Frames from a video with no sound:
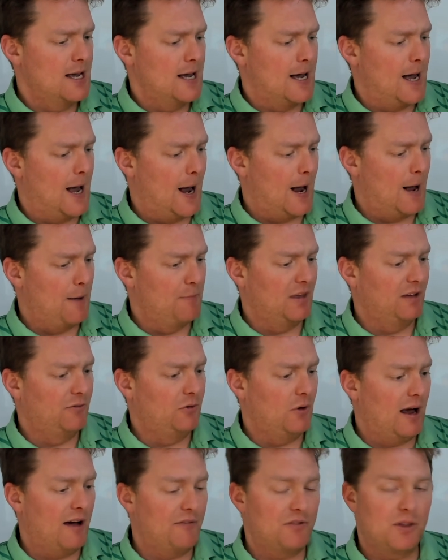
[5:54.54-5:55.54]
If
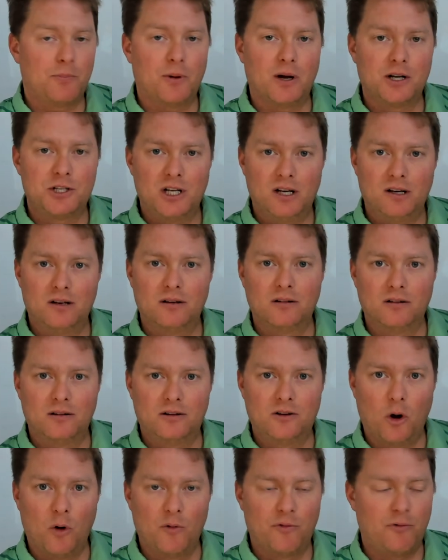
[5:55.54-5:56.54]
you have the budget,
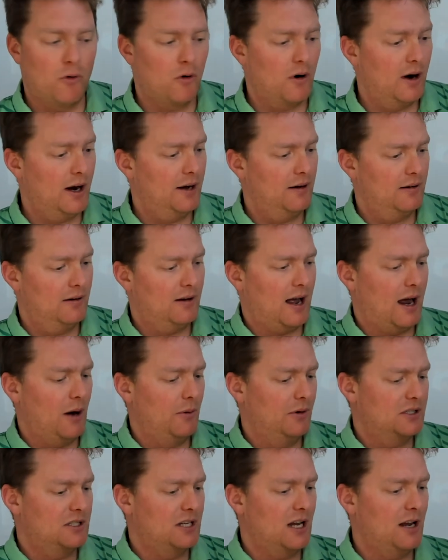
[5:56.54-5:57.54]
go for it. I
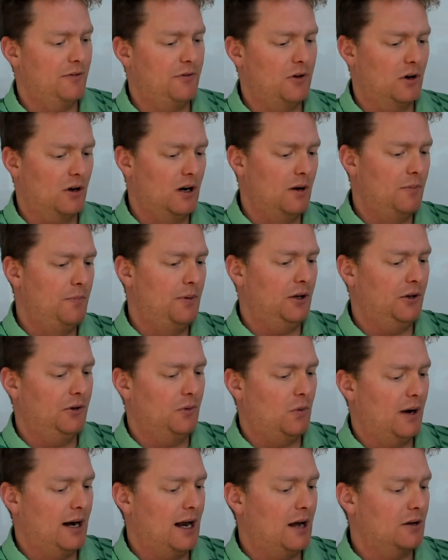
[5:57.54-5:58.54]
would say if you're going to build
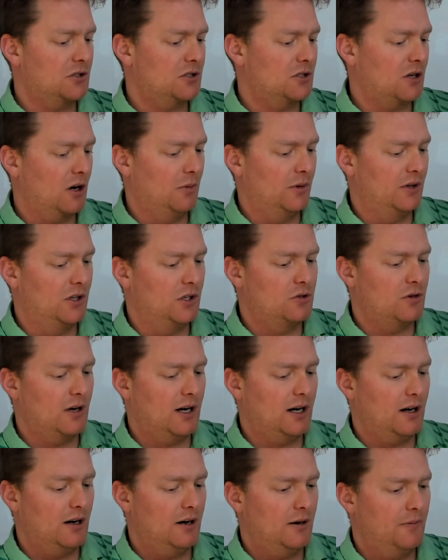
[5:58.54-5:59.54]
one out, start with the
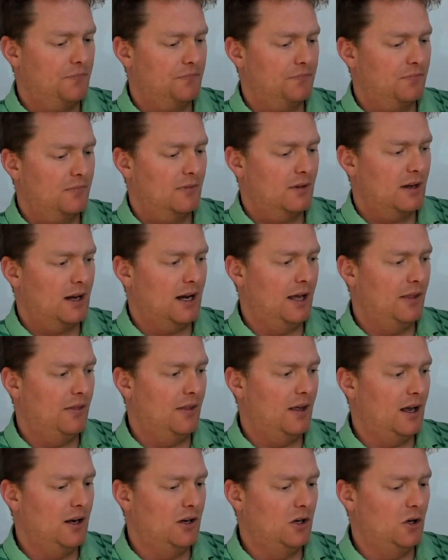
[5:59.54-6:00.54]
trigger, and
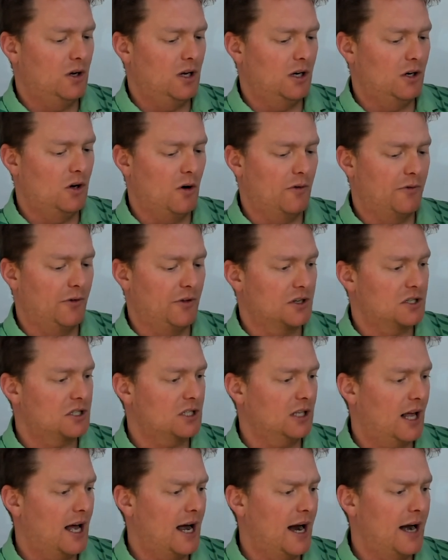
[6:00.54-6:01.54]
then you can go for the
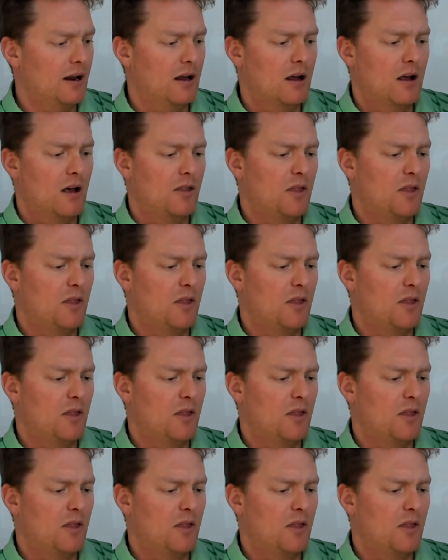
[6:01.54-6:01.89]
slide.